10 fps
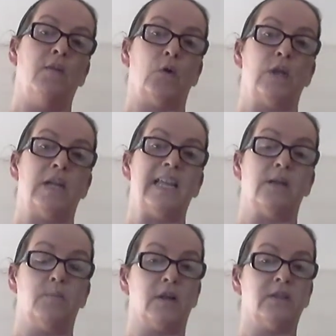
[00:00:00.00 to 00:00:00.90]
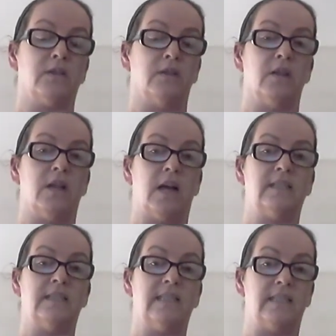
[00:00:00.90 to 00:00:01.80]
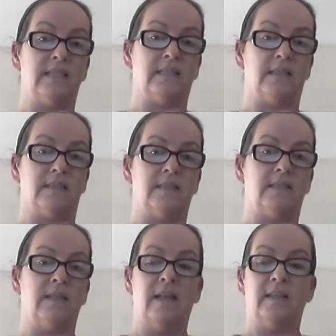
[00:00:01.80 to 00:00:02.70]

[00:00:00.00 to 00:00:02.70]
for Legal Personal Assistance.